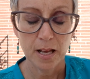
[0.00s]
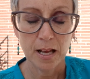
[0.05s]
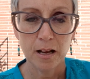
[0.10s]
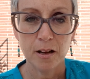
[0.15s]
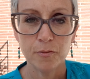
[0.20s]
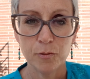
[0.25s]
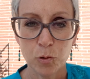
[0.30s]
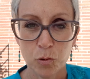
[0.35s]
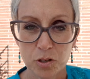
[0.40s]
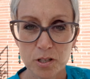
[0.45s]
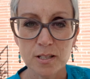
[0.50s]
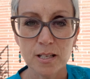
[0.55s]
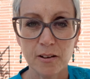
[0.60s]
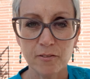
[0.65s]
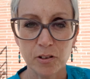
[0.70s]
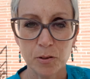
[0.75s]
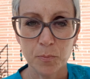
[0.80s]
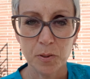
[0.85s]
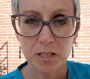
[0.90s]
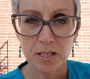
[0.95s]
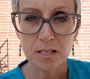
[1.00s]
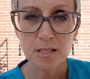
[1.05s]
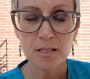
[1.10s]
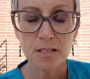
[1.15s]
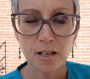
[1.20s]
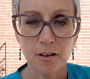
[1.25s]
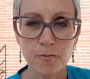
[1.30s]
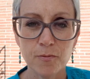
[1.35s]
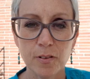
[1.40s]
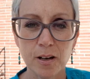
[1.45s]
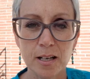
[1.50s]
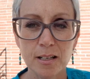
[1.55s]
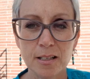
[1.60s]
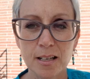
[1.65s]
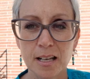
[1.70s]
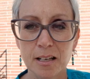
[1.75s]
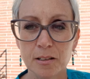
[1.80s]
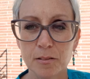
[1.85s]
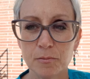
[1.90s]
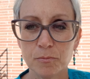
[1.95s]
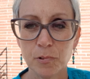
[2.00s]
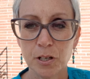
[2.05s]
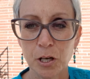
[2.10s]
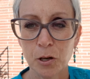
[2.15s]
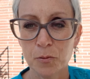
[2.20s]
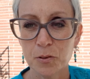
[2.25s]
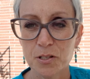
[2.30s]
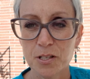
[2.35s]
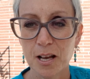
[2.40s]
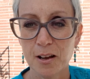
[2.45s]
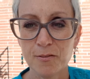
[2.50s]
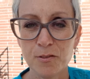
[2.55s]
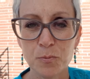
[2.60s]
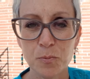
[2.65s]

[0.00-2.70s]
Of course, everybody's different, and we always have